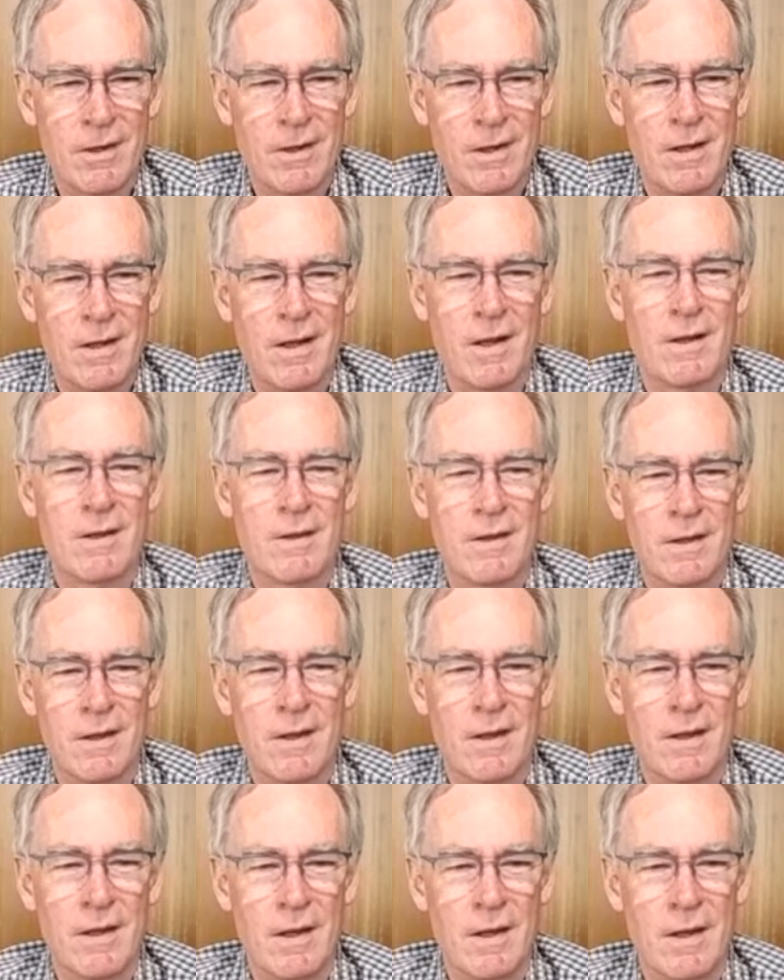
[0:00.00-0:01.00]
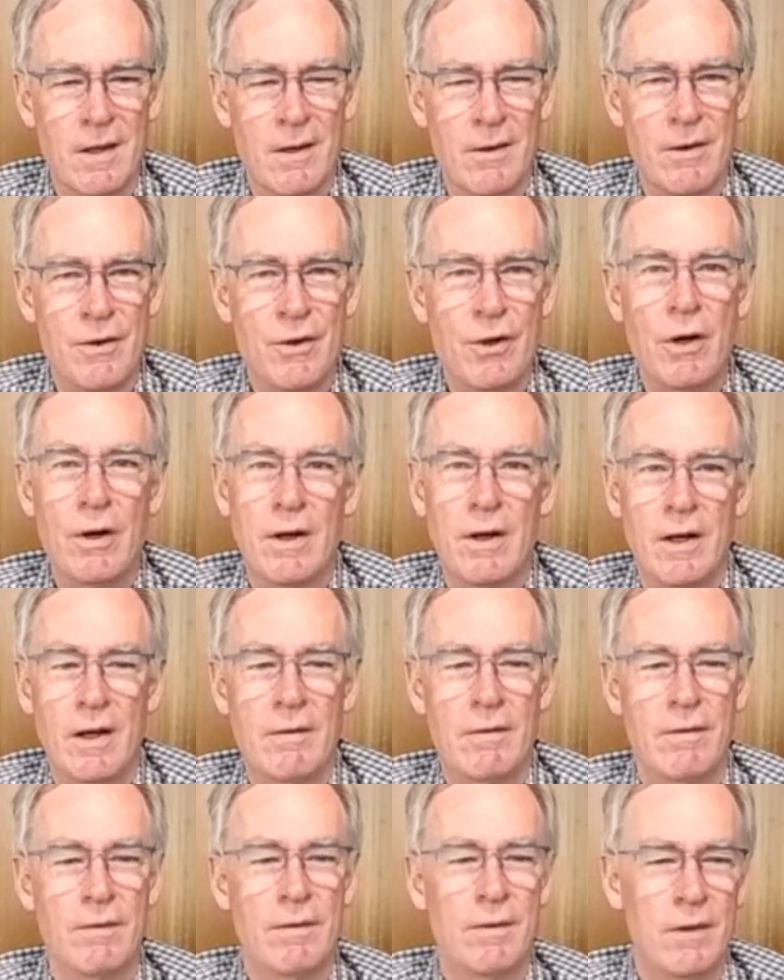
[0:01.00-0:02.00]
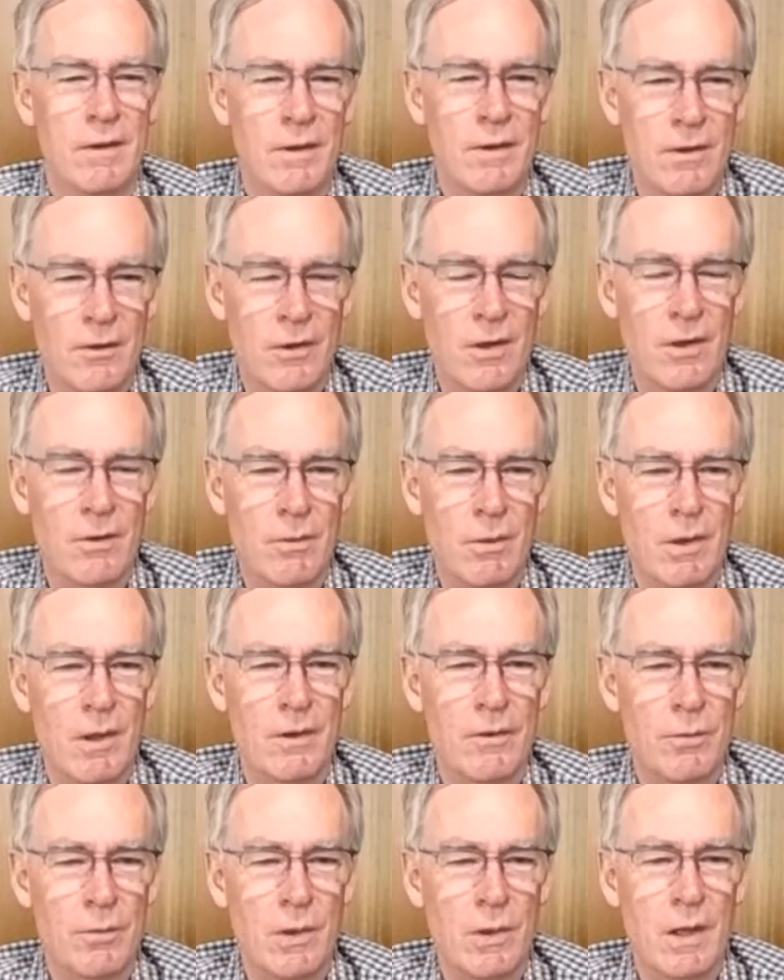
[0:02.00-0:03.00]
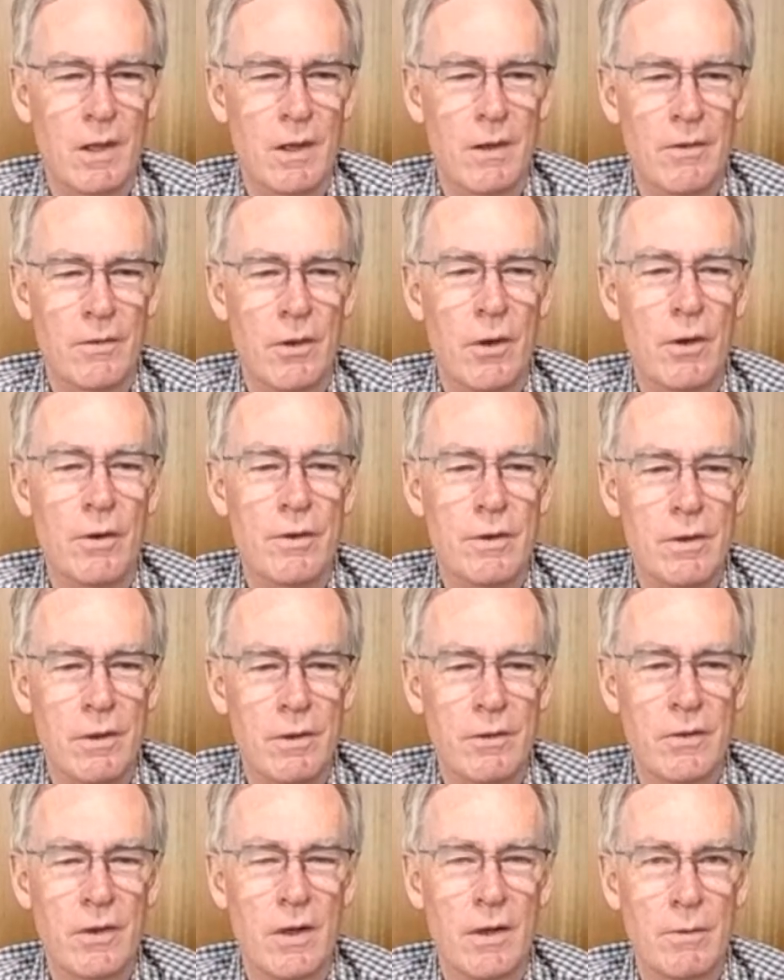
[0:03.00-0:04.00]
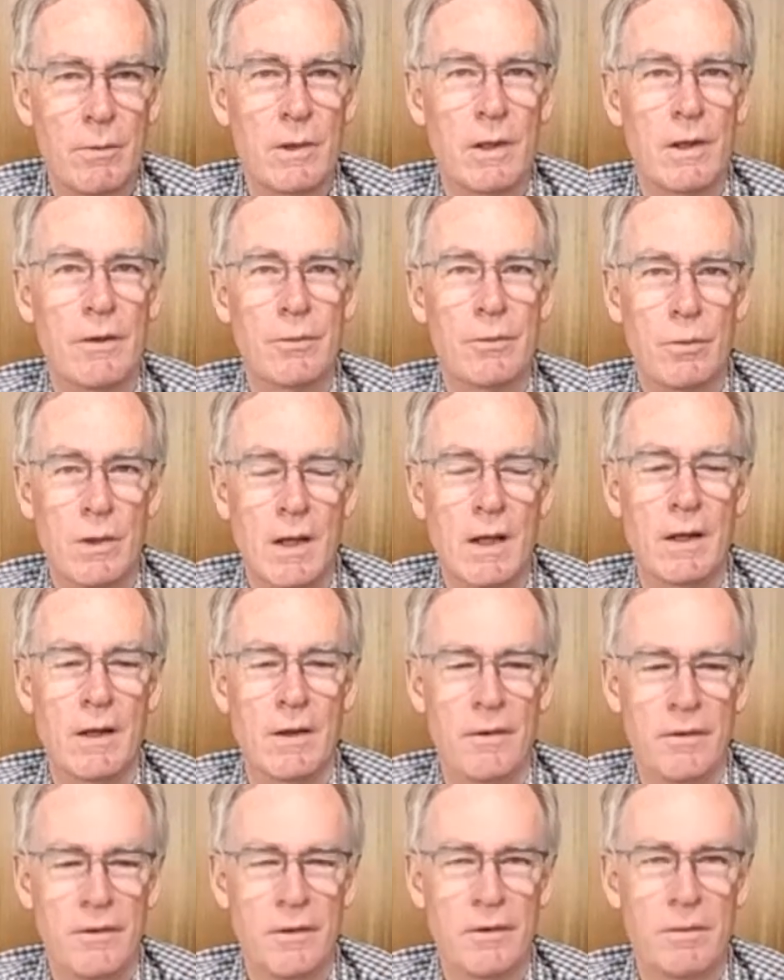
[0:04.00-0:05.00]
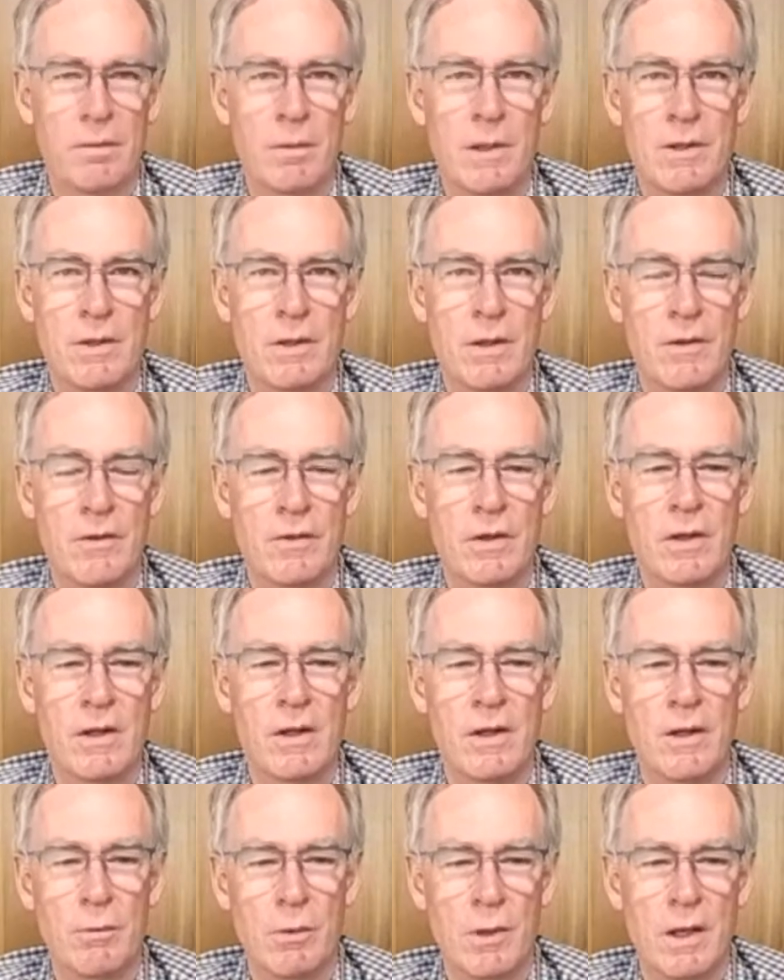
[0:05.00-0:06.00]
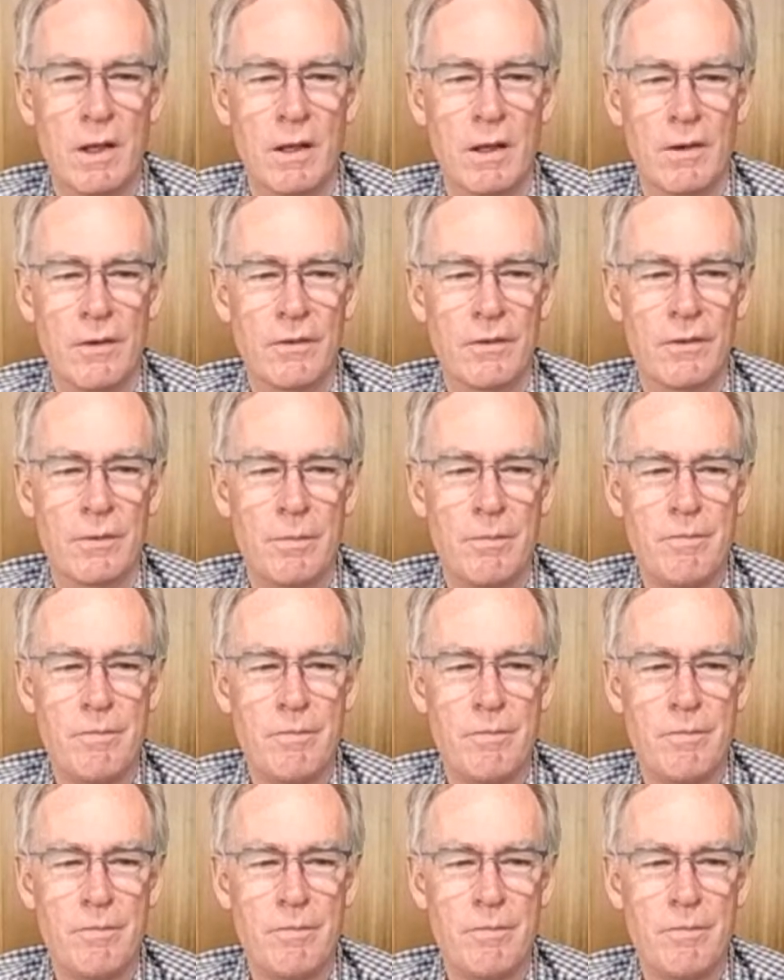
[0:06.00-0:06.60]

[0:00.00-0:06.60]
that that there are not enough New South Wales wines on New South Wales wine lists, especially Sydney wine list.